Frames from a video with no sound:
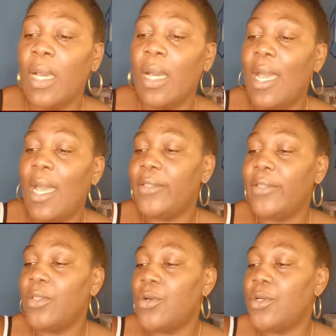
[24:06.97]
I
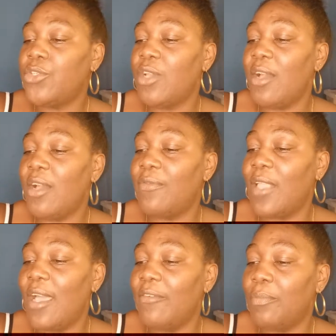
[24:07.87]
know you have
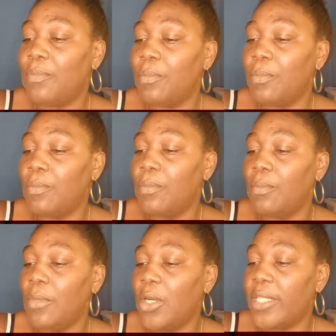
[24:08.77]
life,
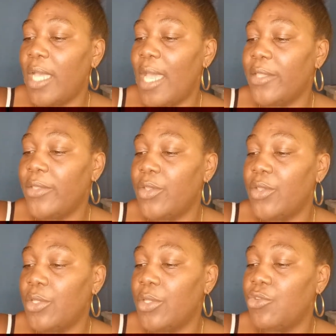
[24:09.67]
but I
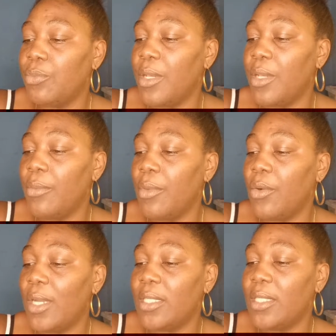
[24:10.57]
don't remember
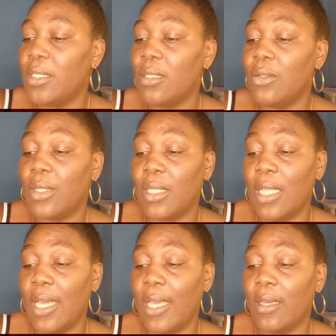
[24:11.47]
what it looked
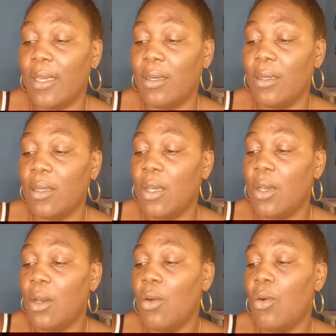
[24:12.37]
like.
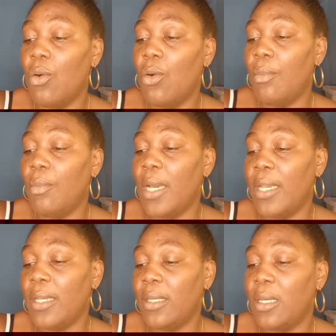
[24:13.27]
Oh my
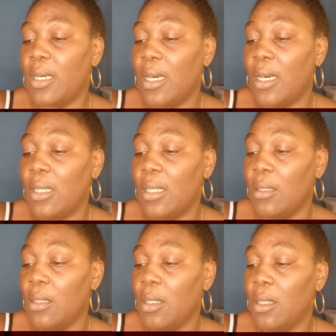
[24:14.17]
god.
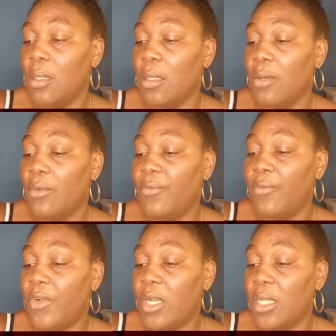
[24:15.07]

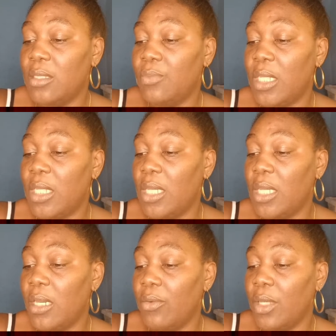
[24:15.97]
First, me
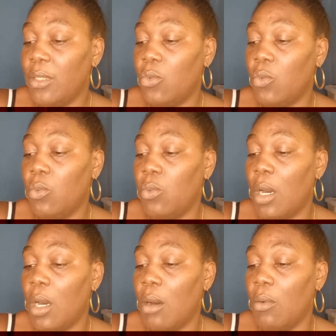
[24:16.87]
hear it.
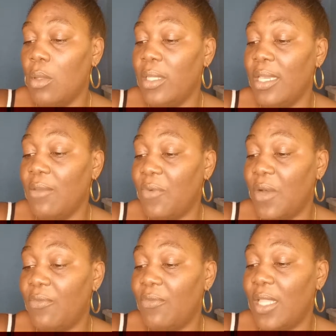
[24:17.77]
Wow, leaf
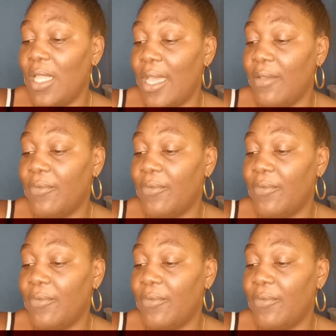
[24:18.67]
of life.